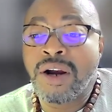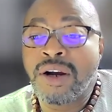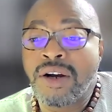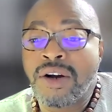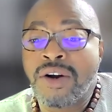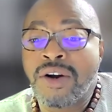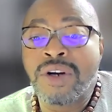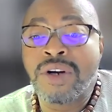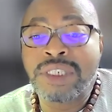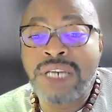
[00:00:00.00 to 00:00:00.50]

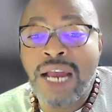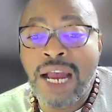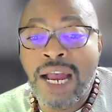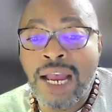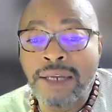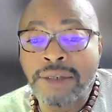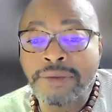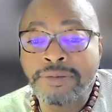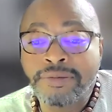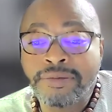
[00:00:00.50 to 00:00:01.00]
on
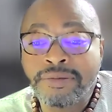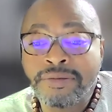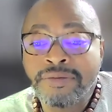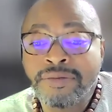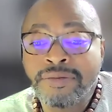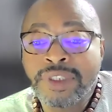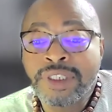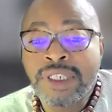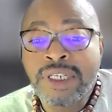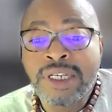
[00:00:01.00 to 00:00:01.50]
time.
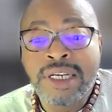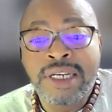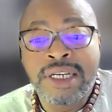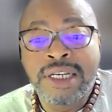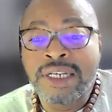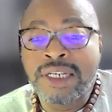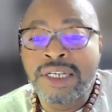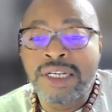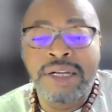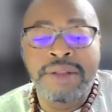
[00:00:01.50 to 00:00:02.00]

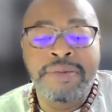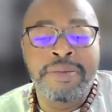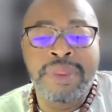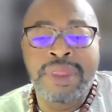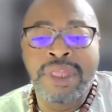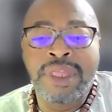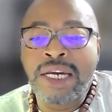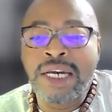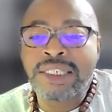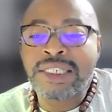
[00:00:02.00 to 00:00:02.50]

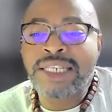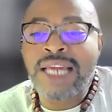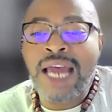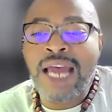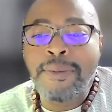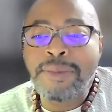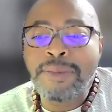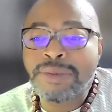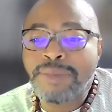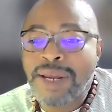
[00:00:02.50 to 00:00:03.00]
Their
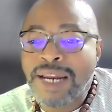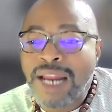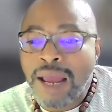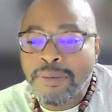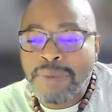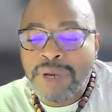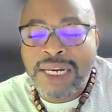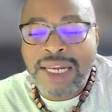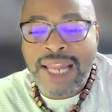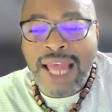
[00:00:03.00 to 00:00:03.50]
assignments may
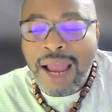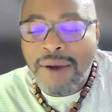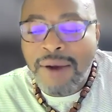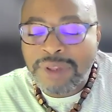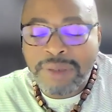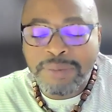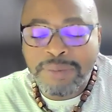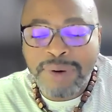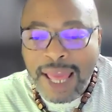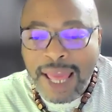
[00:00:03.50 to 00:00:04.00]
not be aligned
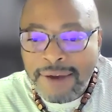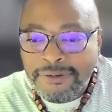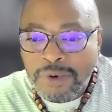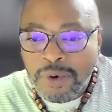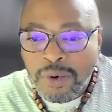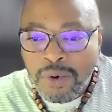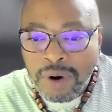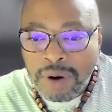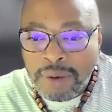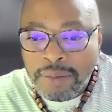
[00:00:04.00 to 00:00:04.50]
with the
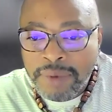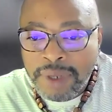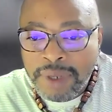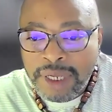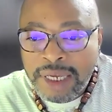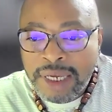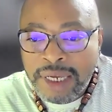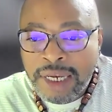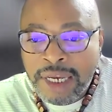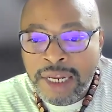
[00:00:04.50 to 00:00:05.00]
platform.
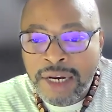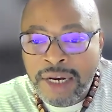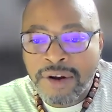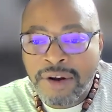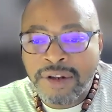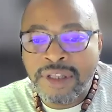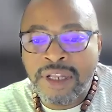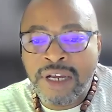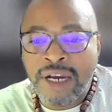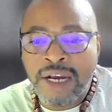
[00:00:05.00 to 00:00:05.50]

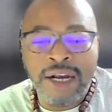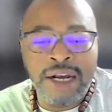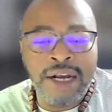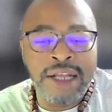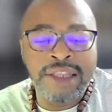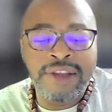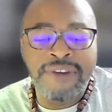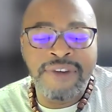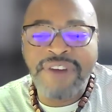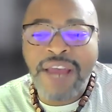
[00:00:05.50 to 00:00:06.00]

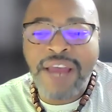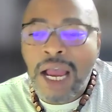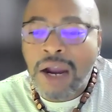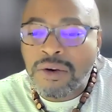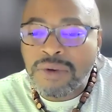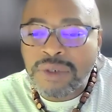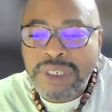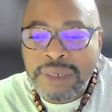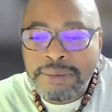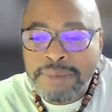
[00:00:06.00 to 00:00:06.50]
The
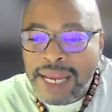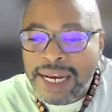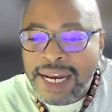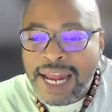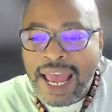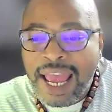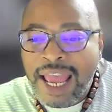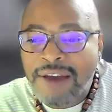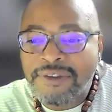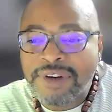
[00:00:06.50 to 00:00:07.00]
faculty may
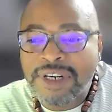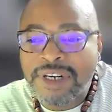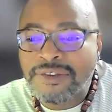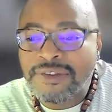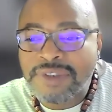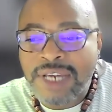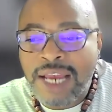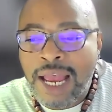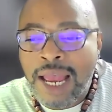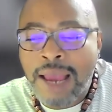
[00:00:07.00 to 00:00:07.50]
not have enough
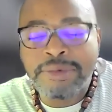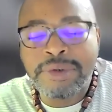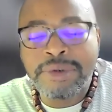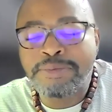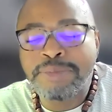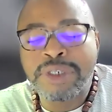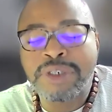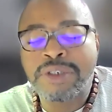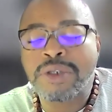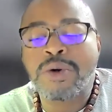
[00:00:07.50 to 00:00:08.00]
time to
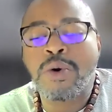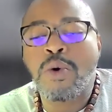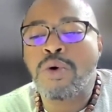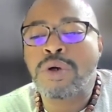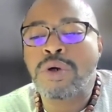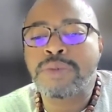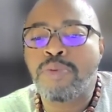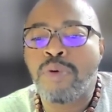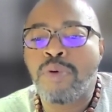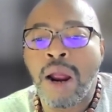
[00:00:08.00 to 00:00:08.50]
build the
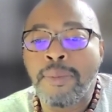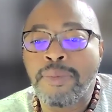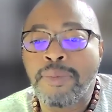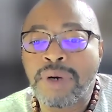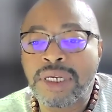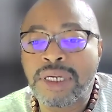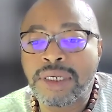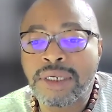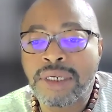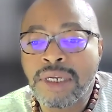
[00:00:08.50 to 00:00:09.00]
course
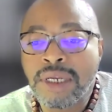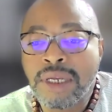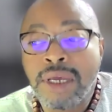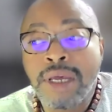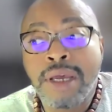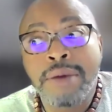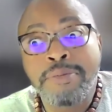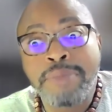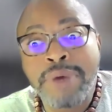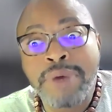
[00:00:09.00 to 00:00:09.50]
properly.
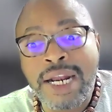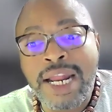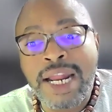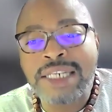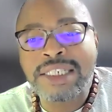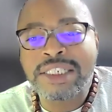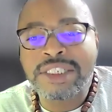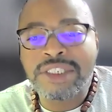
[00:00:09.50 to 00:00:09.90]
But in that